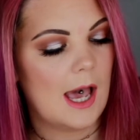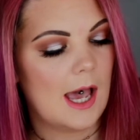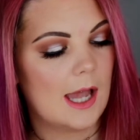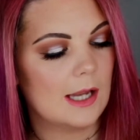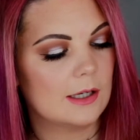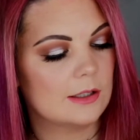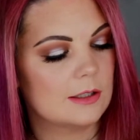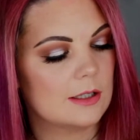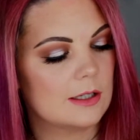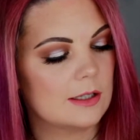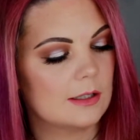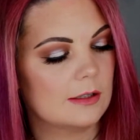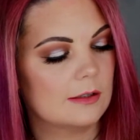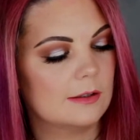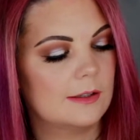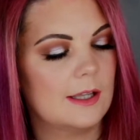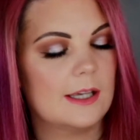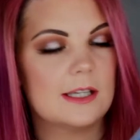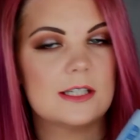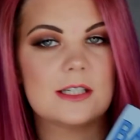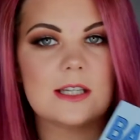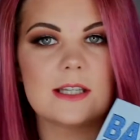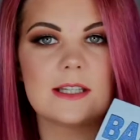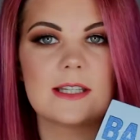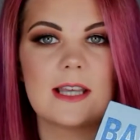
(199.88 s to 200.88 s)
And
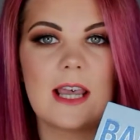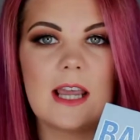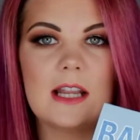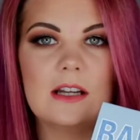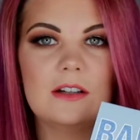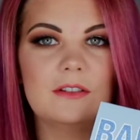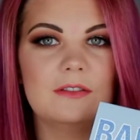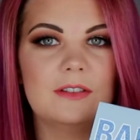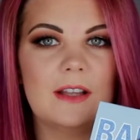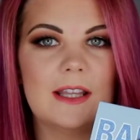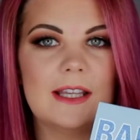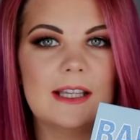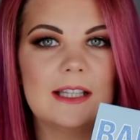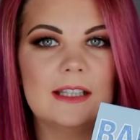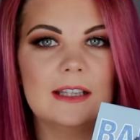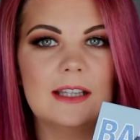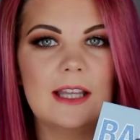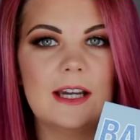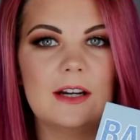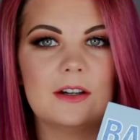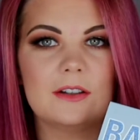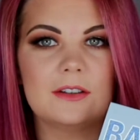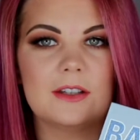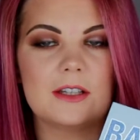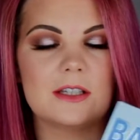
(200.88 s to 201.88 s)
this is kind of like
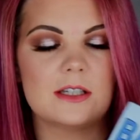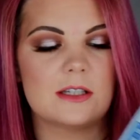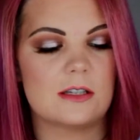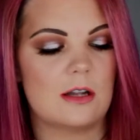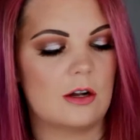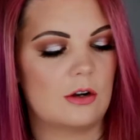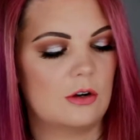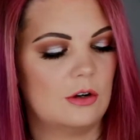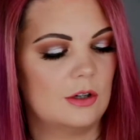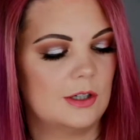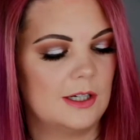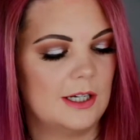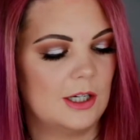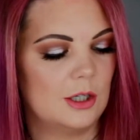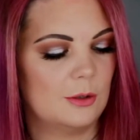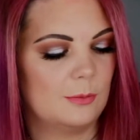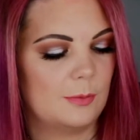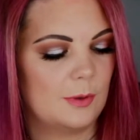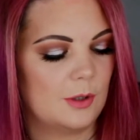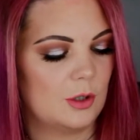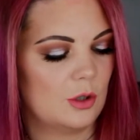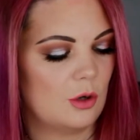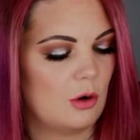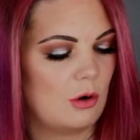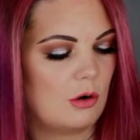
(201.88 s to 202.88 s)
glitter that's stuck on here,
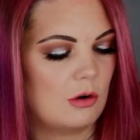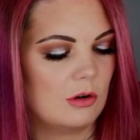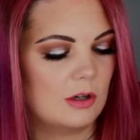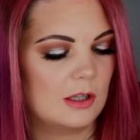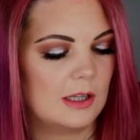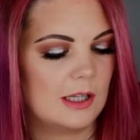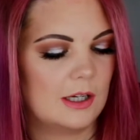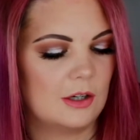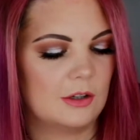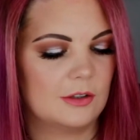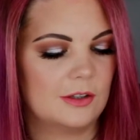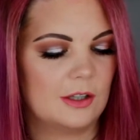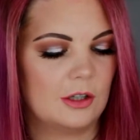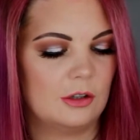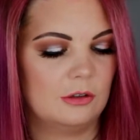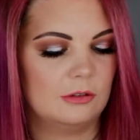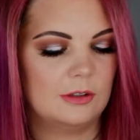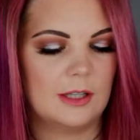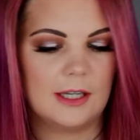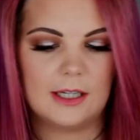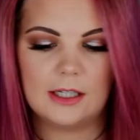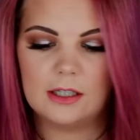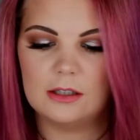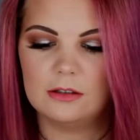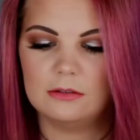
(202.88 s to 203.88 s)
but not glitter that'll
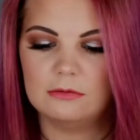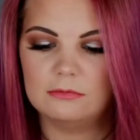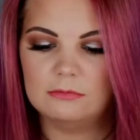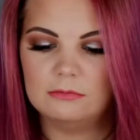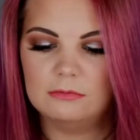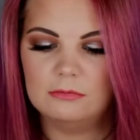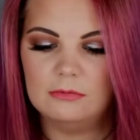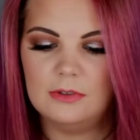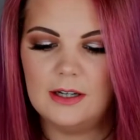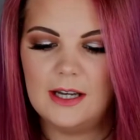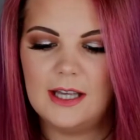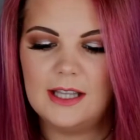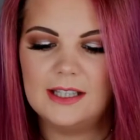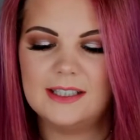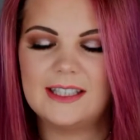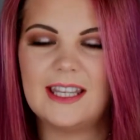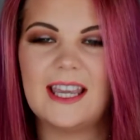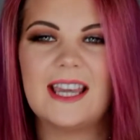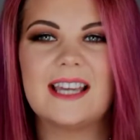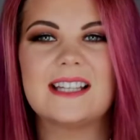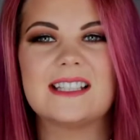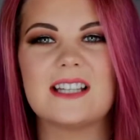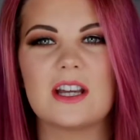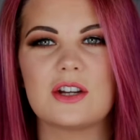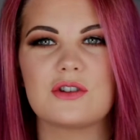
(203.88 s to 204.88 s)
like, well,
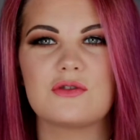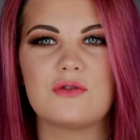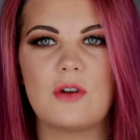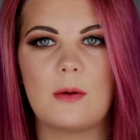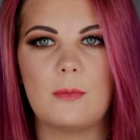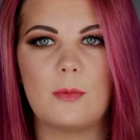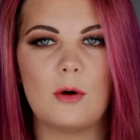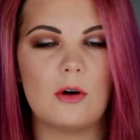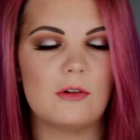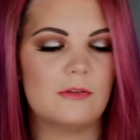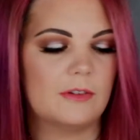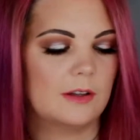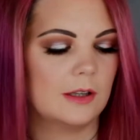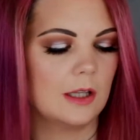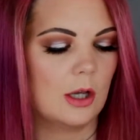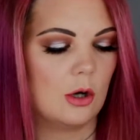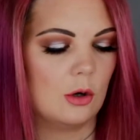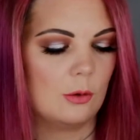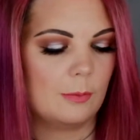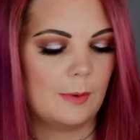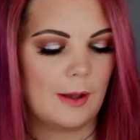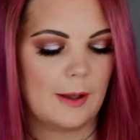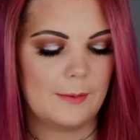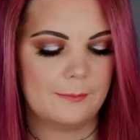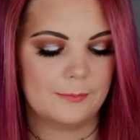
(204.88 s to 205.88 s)
yeah, it does rub off a
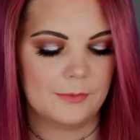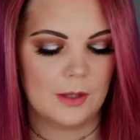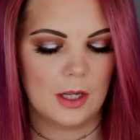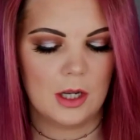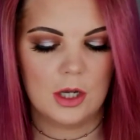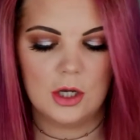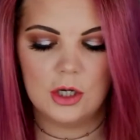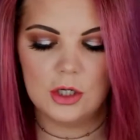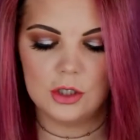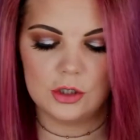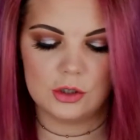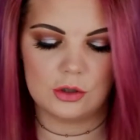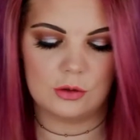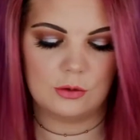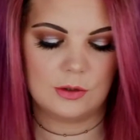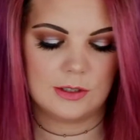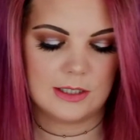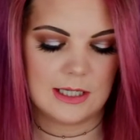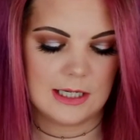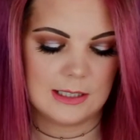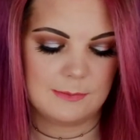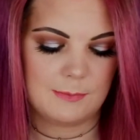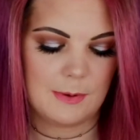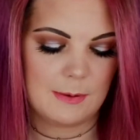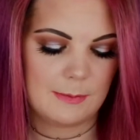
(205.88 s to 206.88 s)
little bit. So it
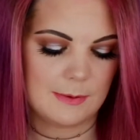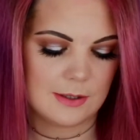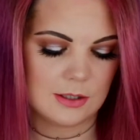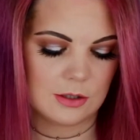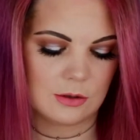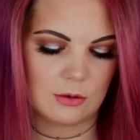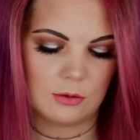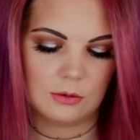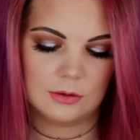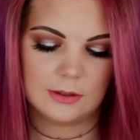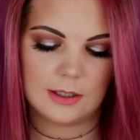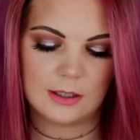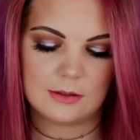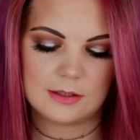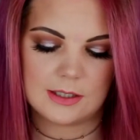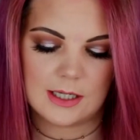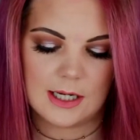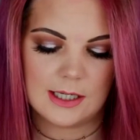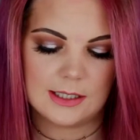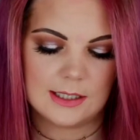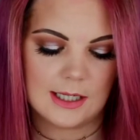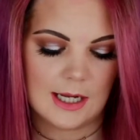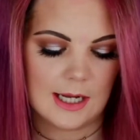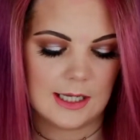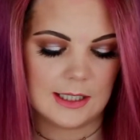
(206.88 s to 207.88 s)
says, Baby It's Cold
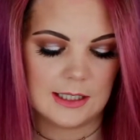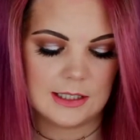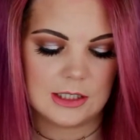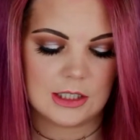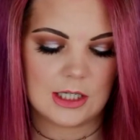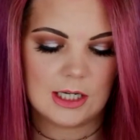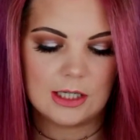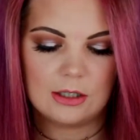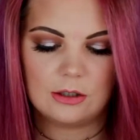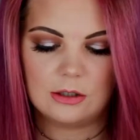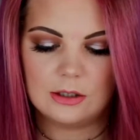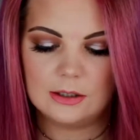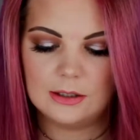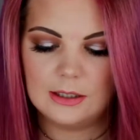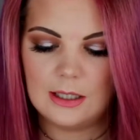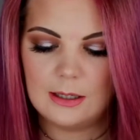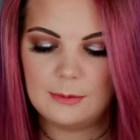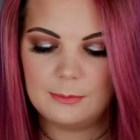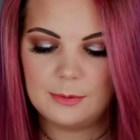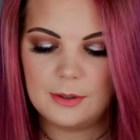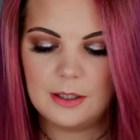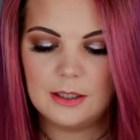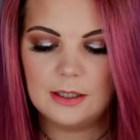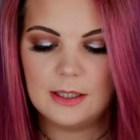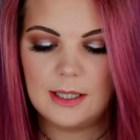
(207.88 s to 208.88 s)
Outside Kylie Jenner
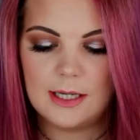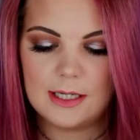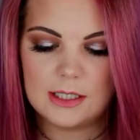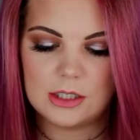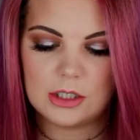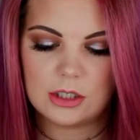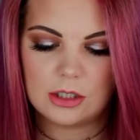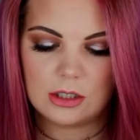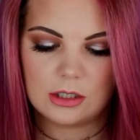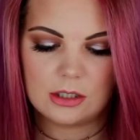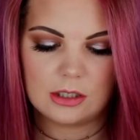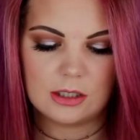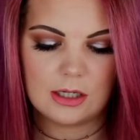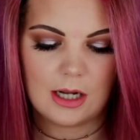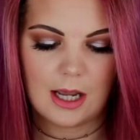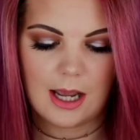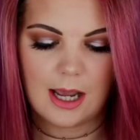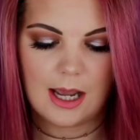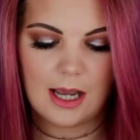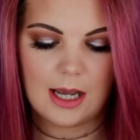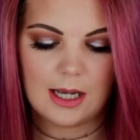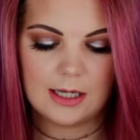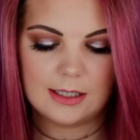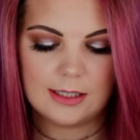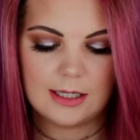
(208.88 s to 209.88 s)
Lip Collection.
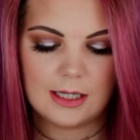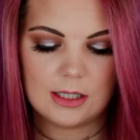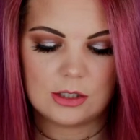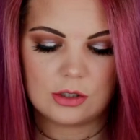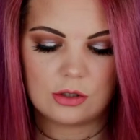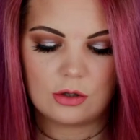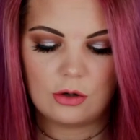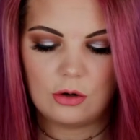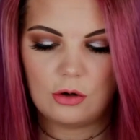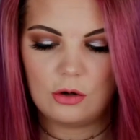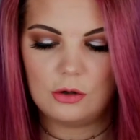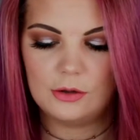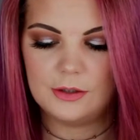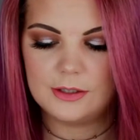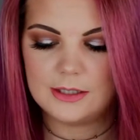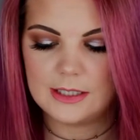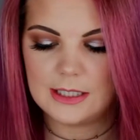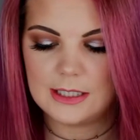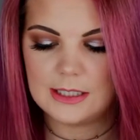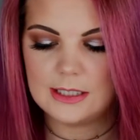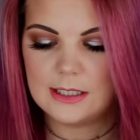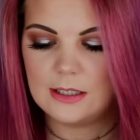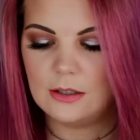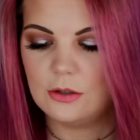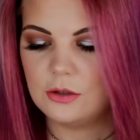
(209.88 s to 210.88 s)
And it's got all the
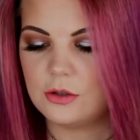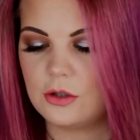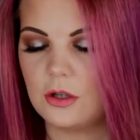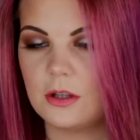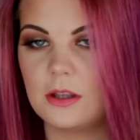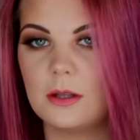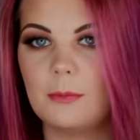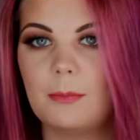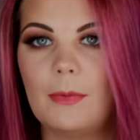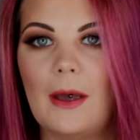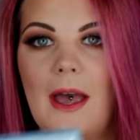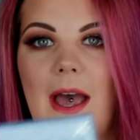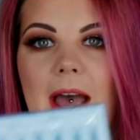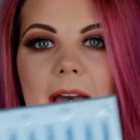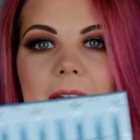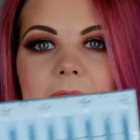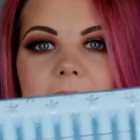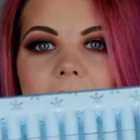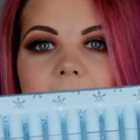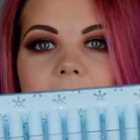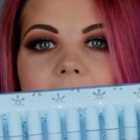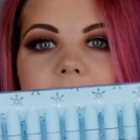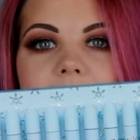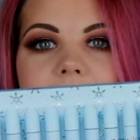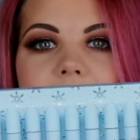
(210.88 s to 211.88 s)
details on the back.
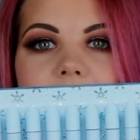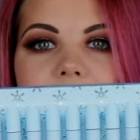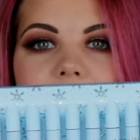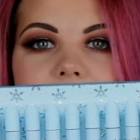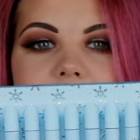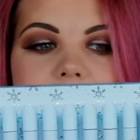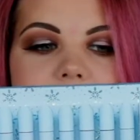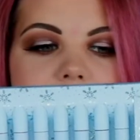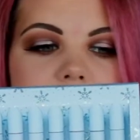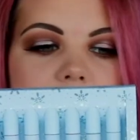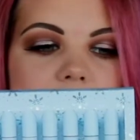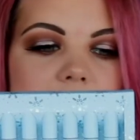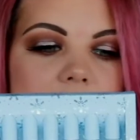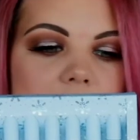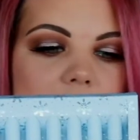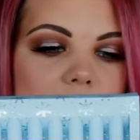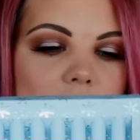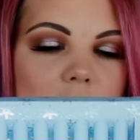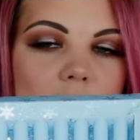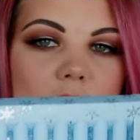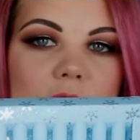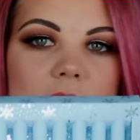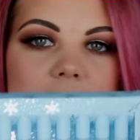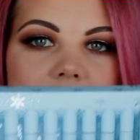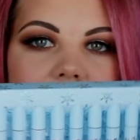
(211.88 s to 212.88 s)
And inside
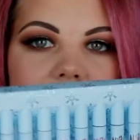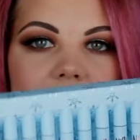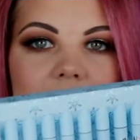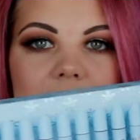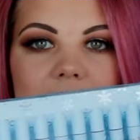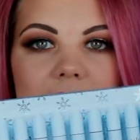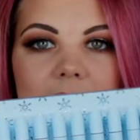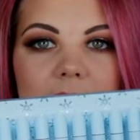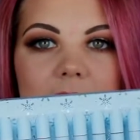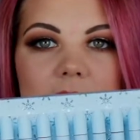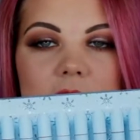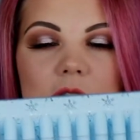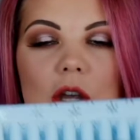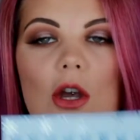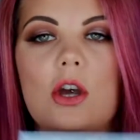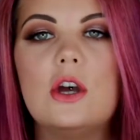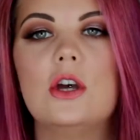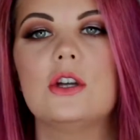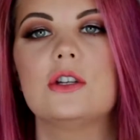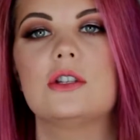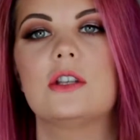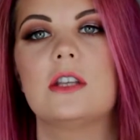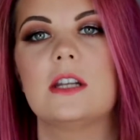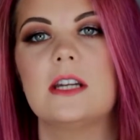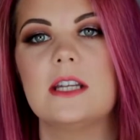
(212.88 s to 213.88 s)
it looks like this.
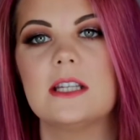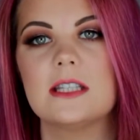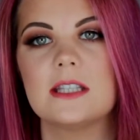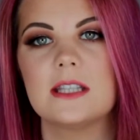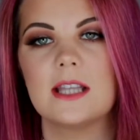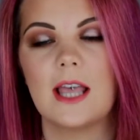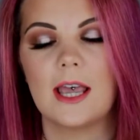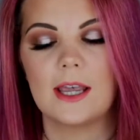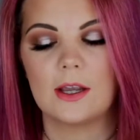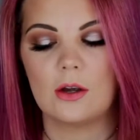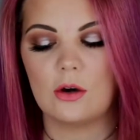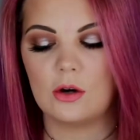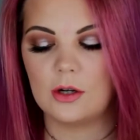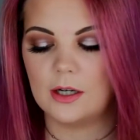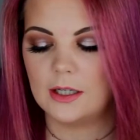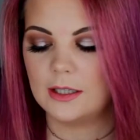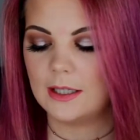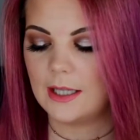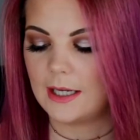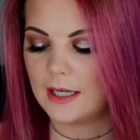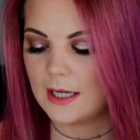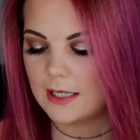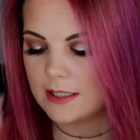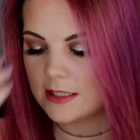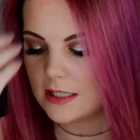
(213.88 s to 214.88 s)
So the reason that I got it,
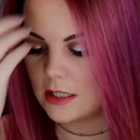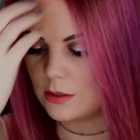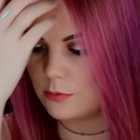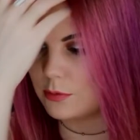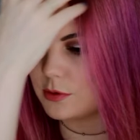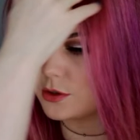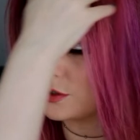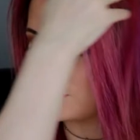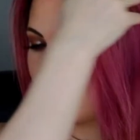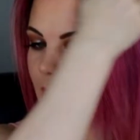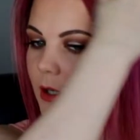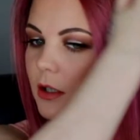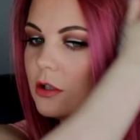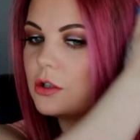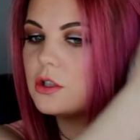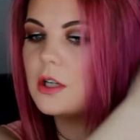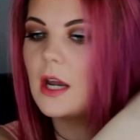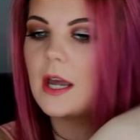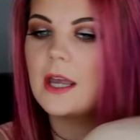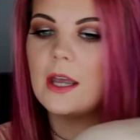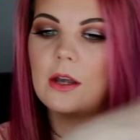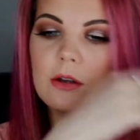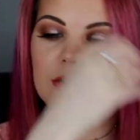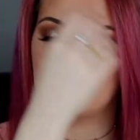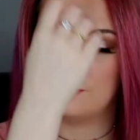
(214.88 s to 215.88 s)
like I said, was so I could
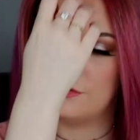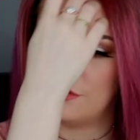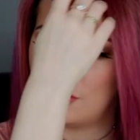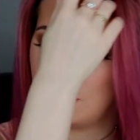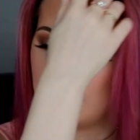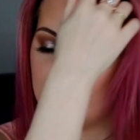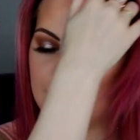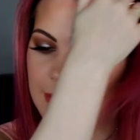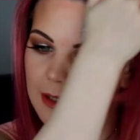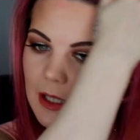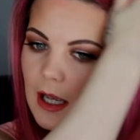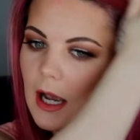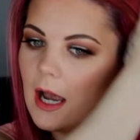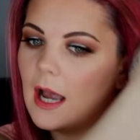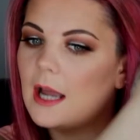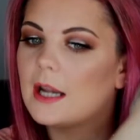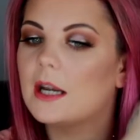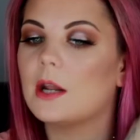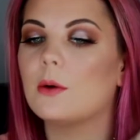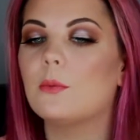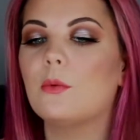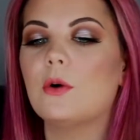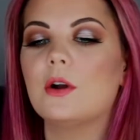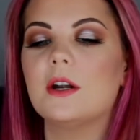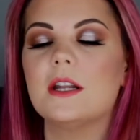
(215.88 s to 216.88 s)
try out the formula. And
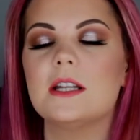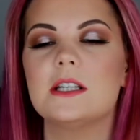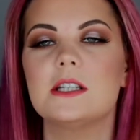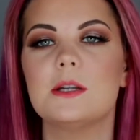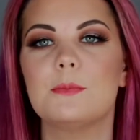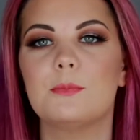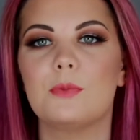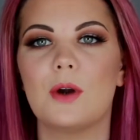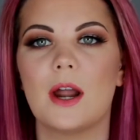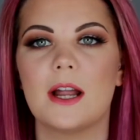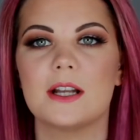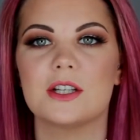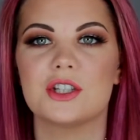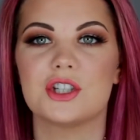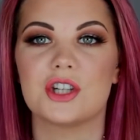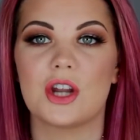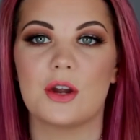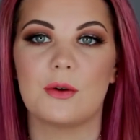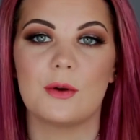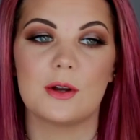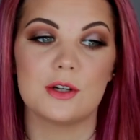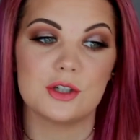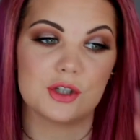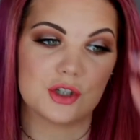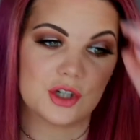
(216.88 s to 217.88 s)
I wanted to branch
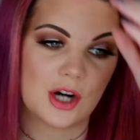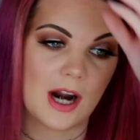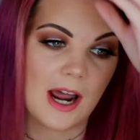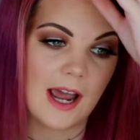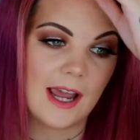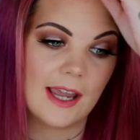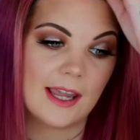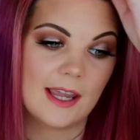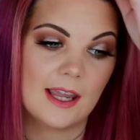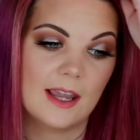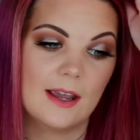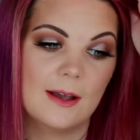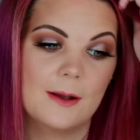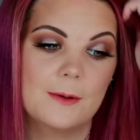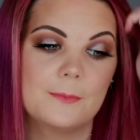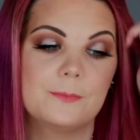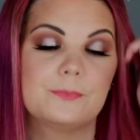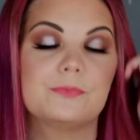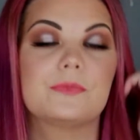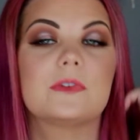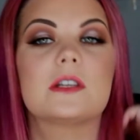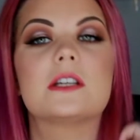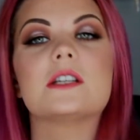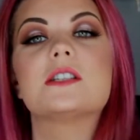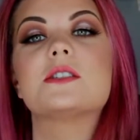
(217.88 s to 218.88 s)
out and try
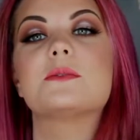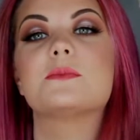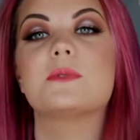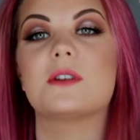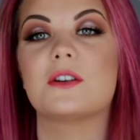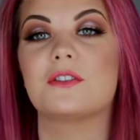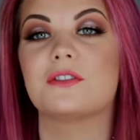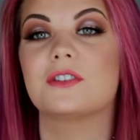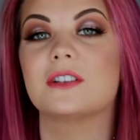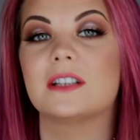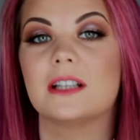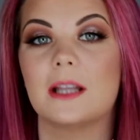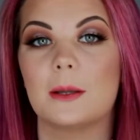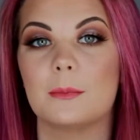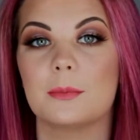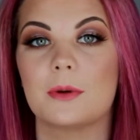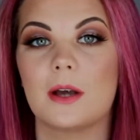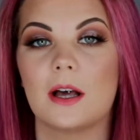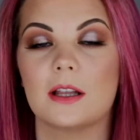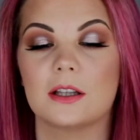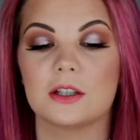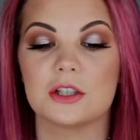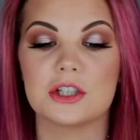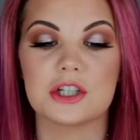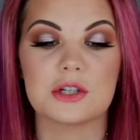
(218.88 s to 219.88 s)
some different lip
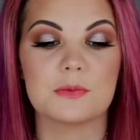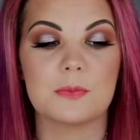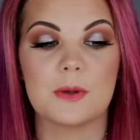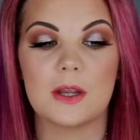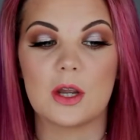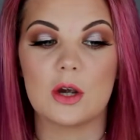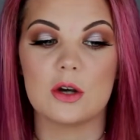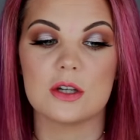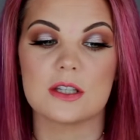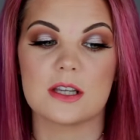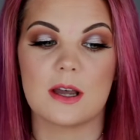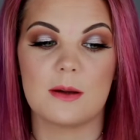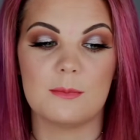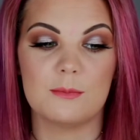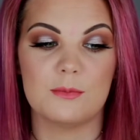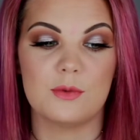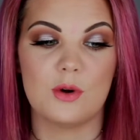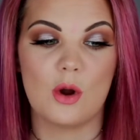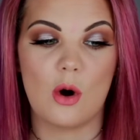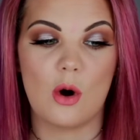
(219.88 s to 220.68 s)
colours because I've